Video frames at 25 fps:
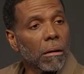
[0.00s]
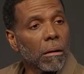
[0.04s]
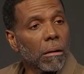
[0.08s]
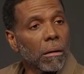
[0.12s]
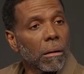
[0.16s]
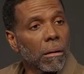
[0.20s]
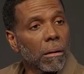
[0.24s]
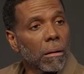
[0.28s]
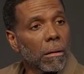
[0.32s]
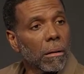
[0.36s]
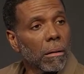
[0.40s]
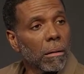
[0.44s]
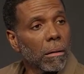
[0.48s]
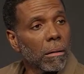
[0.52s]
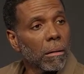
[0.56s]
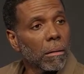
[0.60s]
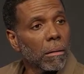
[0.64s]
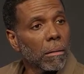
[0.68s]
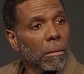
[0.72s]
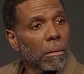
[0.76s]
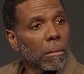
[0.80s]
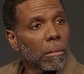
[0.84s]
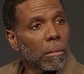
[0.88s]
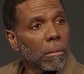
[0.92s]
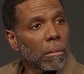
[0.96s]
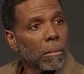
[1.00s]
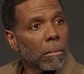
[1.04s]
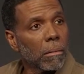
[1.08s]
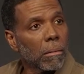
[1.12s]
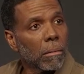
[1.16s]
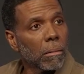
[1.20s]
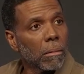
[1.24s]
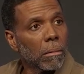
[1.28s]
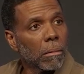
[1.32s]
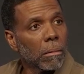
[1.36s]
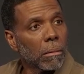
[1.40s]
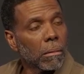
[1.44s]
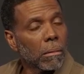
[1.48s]

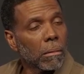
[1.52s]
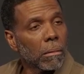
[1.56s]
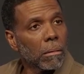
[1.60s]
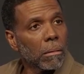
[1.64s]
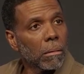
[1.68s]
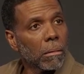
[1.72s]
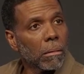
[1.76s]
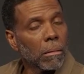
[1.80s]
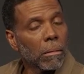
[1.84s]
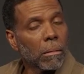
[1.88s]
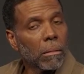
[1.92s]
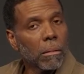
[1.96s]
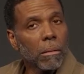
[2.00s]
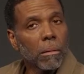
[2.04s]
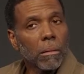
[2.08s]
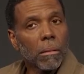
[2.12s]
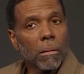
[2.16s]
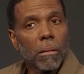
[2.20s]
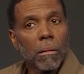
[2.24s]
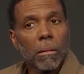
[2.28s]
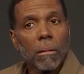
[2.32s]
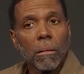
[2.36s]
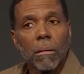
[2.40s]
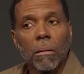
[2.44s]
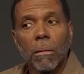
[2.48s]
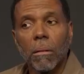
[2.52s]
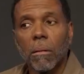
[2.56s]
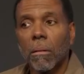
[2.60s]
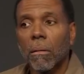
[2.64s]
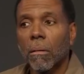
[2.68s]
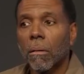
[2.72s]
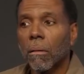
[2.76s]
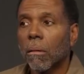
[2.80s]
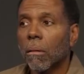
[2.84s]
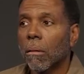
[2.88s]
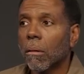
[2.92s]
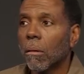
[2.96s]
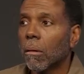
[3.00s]

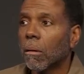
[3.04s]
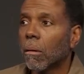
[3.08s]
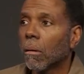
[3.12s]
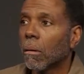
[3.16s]
(silence)